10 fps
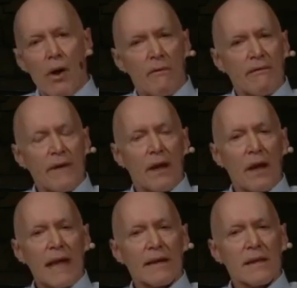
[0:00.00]
felt
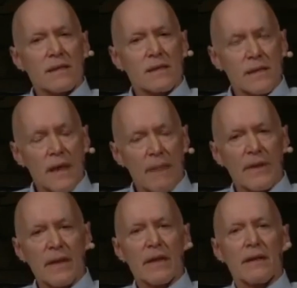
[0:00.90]
like this is
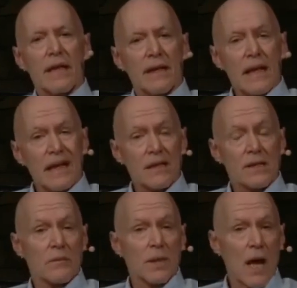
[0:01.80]
something that they needed
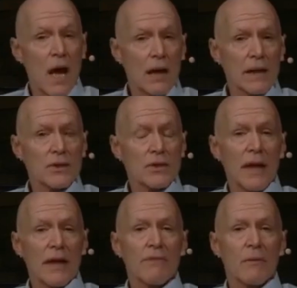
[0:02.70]
some knowledge and
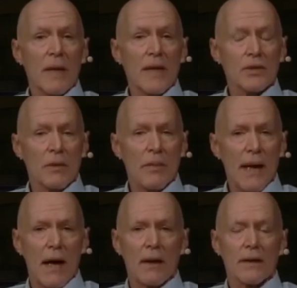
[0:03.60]
information about,